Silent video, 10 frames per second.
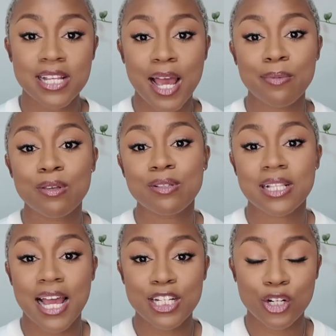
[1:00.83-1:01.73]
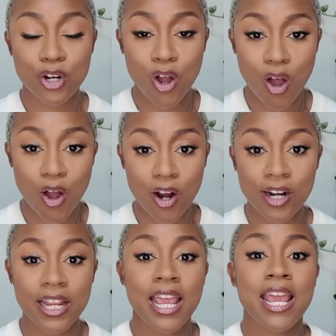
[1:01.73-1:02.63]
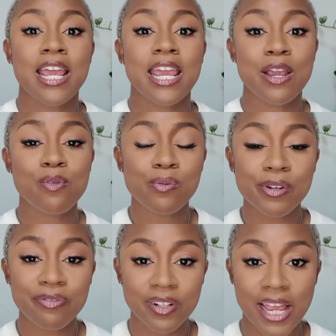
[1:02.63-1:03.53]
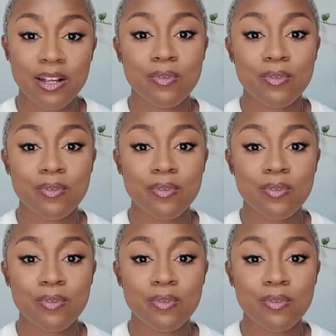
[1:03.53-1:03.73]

time you slide your card, it will reflect